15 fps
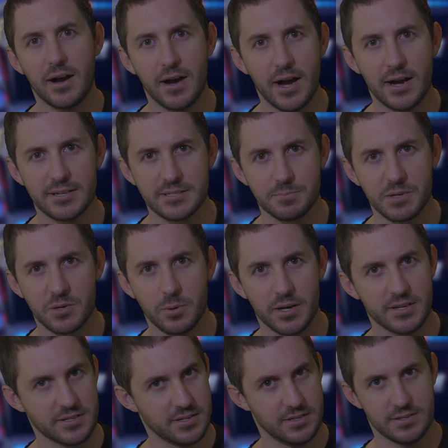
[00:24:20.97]
Ask me
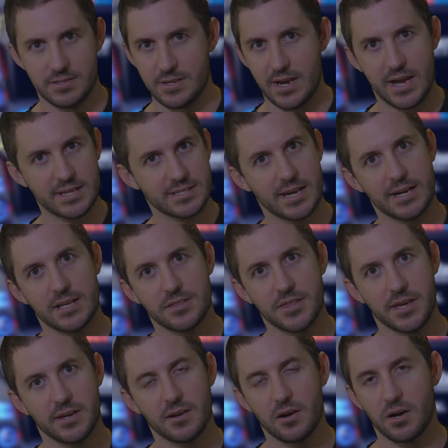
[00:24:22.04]
questions, ask
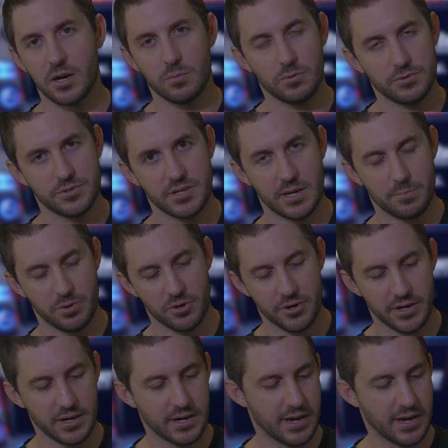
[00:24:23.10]
anything, I will jump on it.